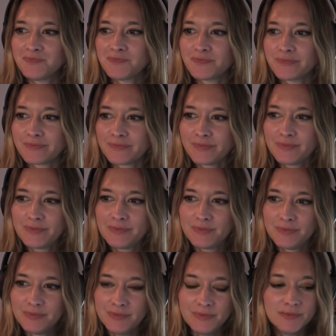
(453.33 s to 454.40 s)

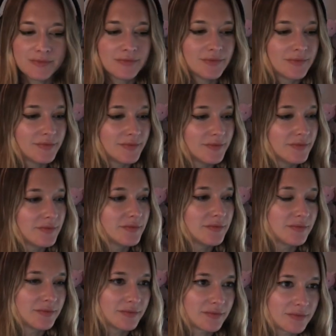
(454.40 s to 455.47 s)

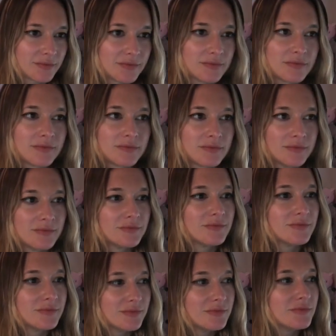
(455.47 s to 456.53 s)

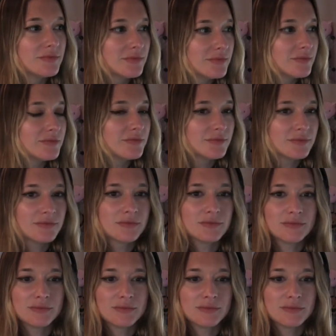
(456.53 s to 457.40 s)
This person isn't speaking.